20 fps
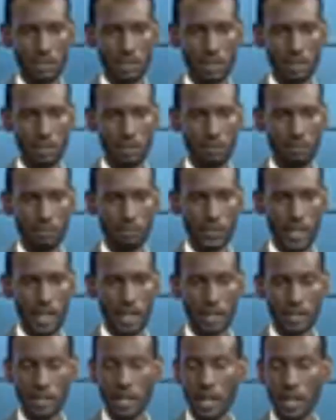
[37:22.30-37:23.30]
are
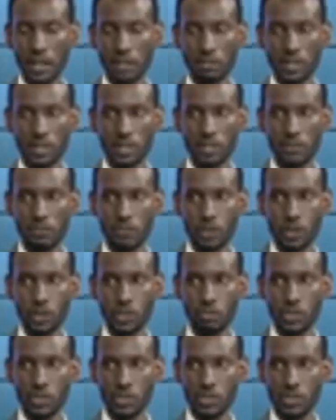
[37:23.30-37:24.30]
at high risk for
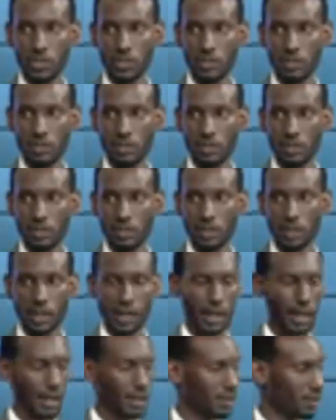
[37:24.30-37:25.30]
erosion,
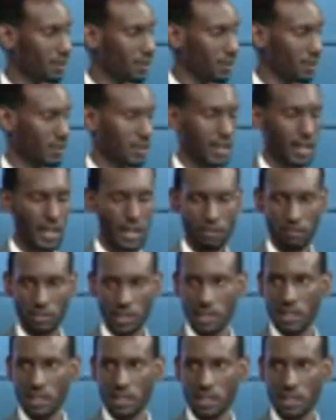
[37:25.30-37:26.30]
and they have
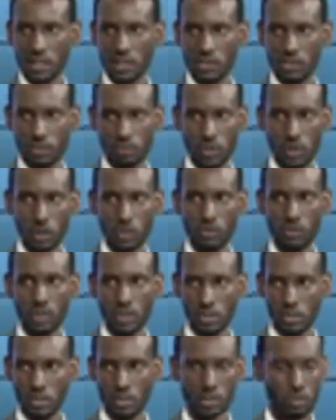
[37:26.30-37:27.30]
indices from low
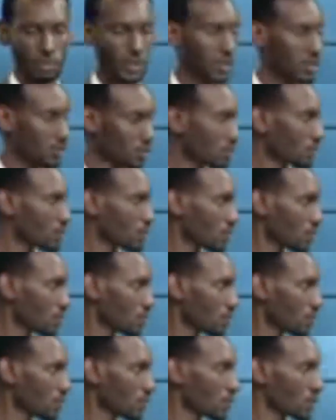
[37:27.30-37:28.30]
risk all the way to
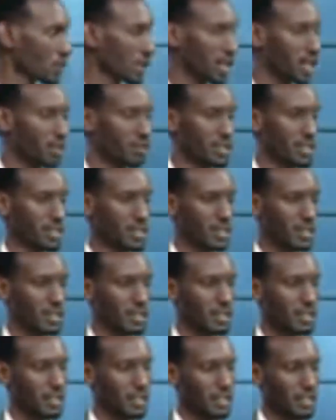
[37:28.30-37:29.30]
high risk.
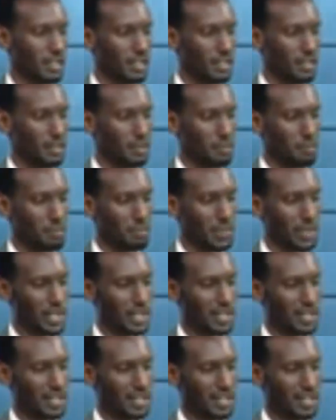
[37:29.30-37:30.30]

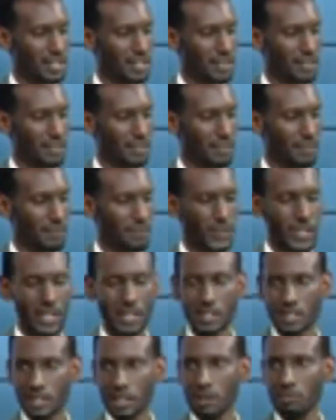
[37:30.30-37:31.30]
But there
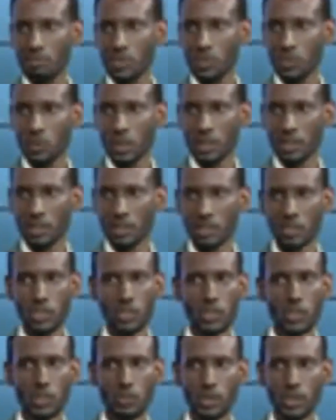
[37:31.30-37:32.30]
are times where
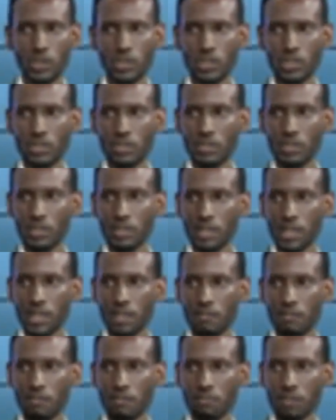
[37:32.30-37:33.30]
knowing is not
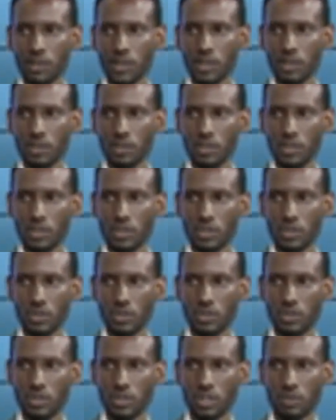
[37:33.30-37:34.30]
enough, because they
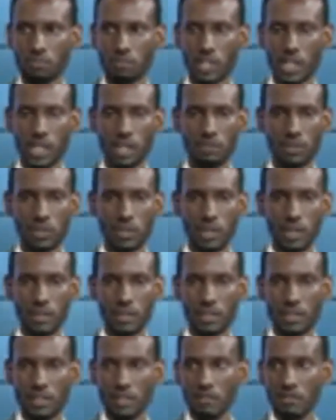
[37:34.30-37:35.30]
also sometimes, all right,
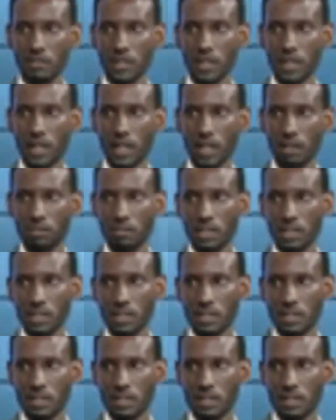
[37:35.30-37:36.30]
this is very high risk,